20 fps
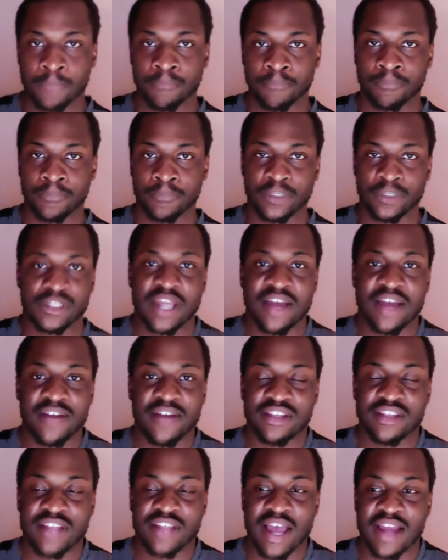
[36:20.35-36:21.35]
It's
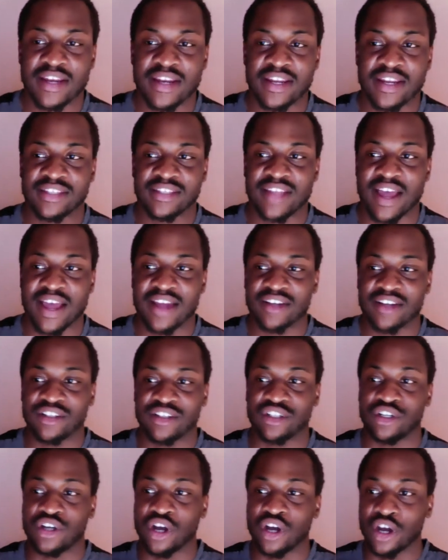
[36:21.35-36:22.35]

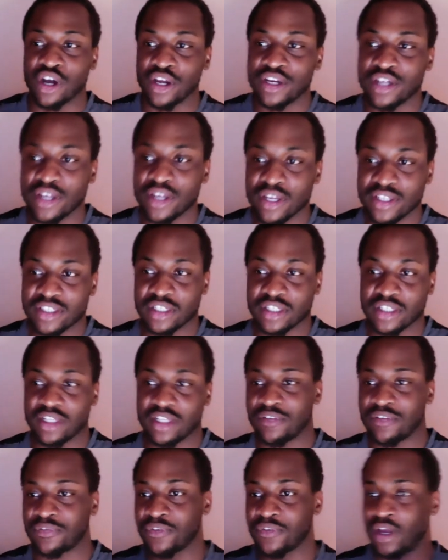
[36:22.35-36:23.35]
not good to
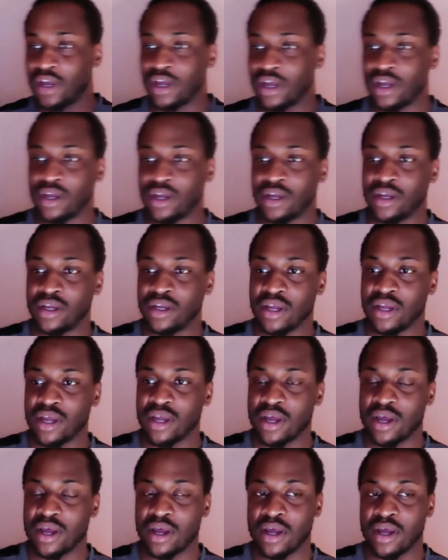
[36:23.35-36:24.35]
live
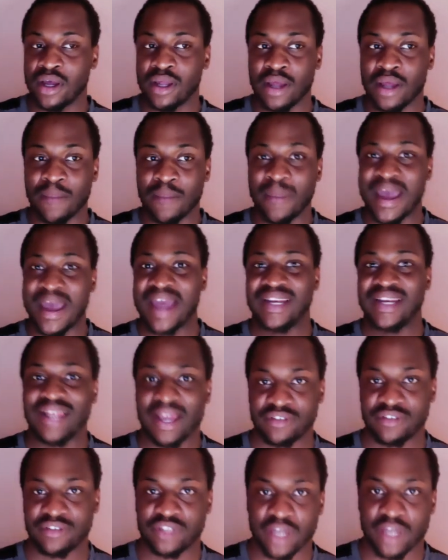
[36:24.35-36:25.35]
a bad
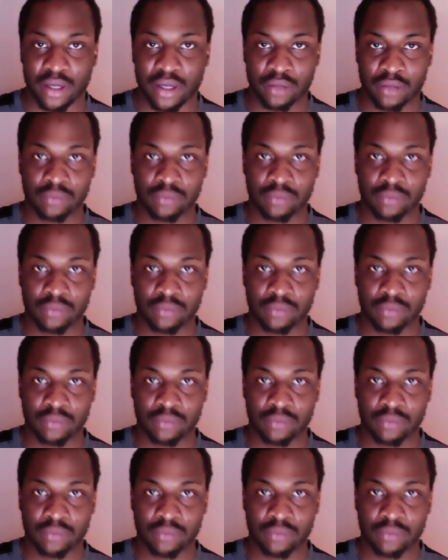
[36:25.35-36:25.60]
lifestyle.